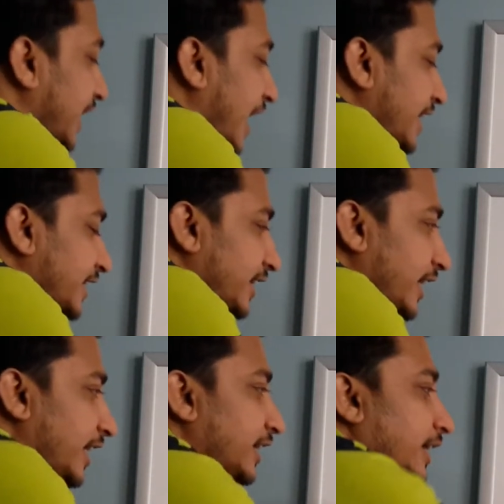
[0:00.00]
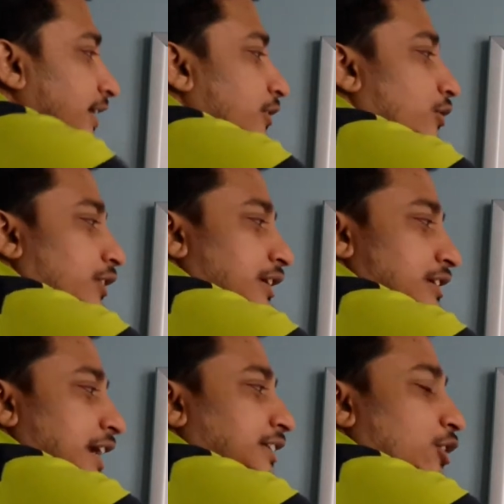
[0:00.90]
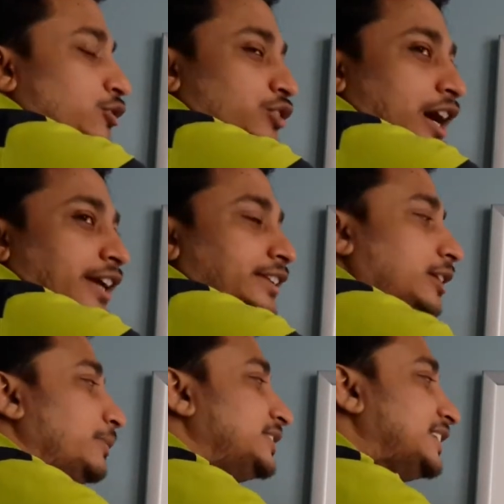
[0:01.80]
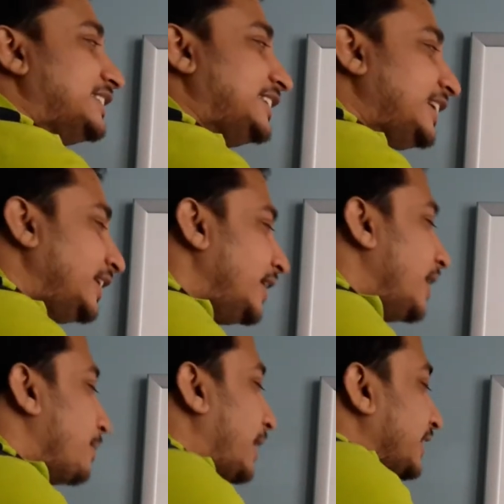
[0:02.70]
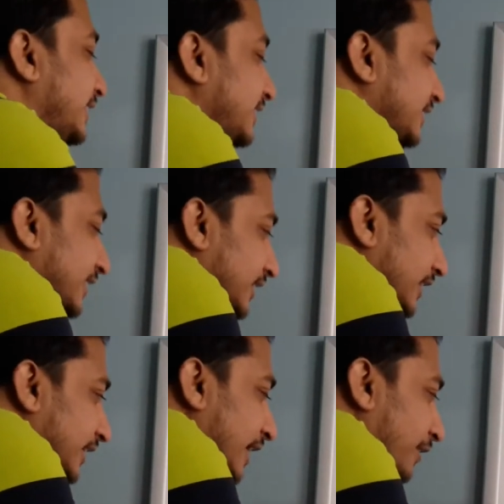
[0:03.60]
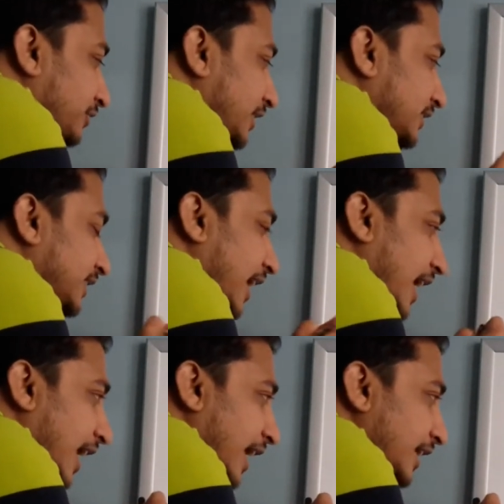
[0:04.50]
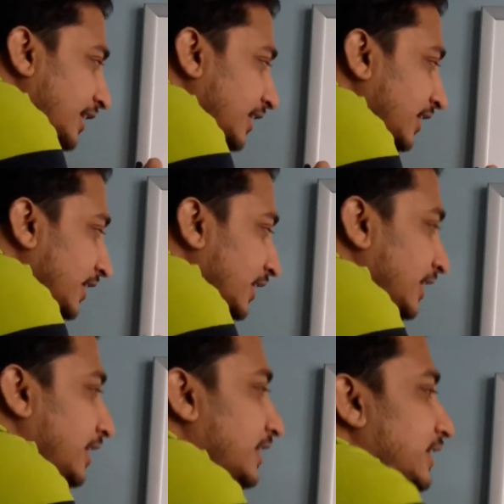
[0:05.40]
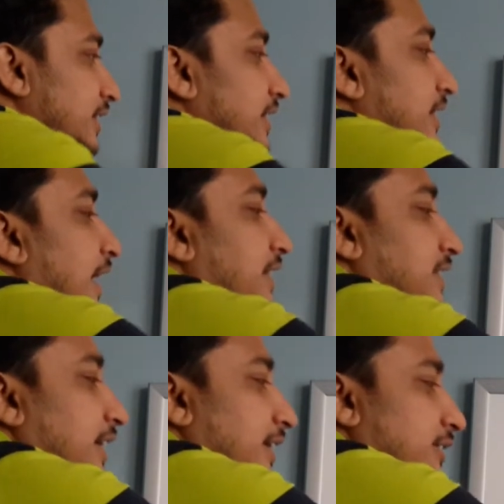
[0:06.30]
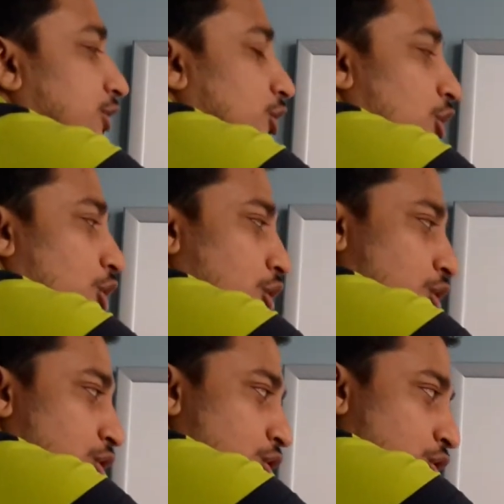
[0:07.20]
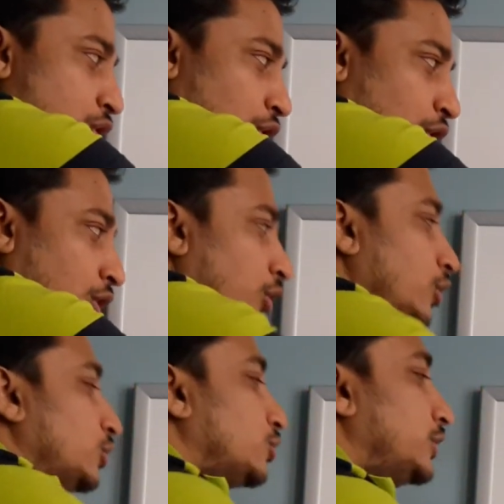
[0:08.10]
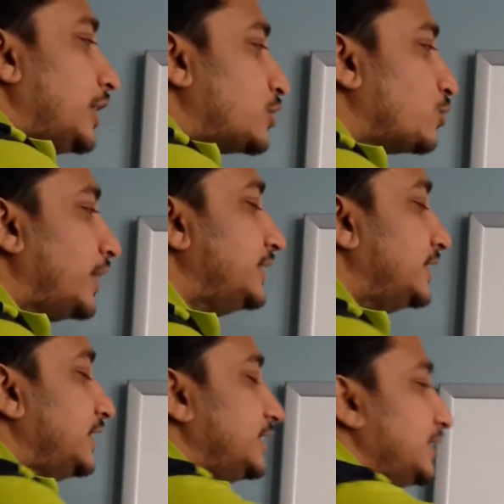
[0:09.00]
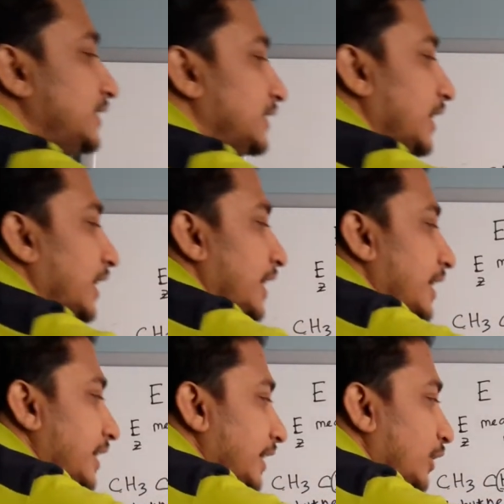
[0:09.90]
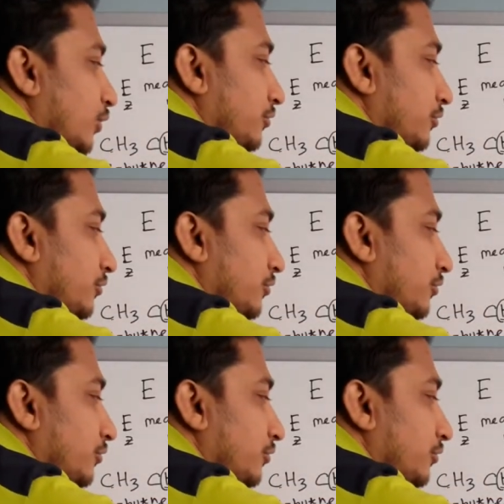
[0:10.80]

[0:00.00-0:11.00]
if it's high in here and right side also high, that means it's Z, but this is left side is the high, right side is low, so that's why this is E